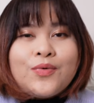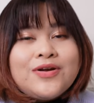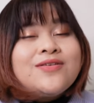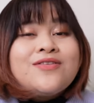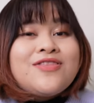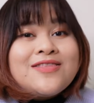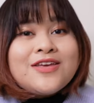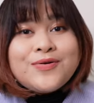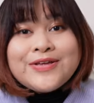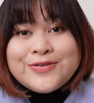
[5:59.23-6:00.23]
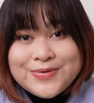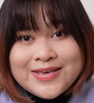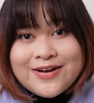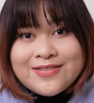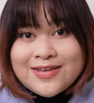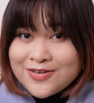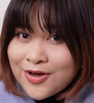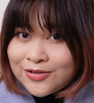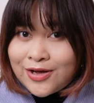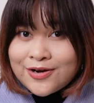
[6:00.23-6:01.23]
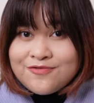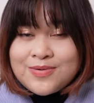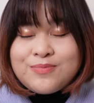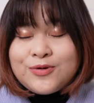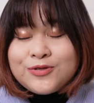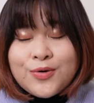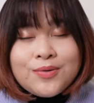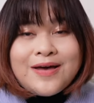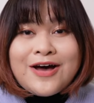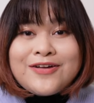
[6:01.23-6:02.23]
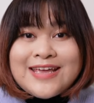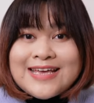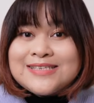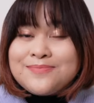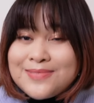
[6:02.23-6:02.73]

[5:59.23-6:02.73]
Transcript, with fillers: One other thing that you can do here that not a lot of people know about is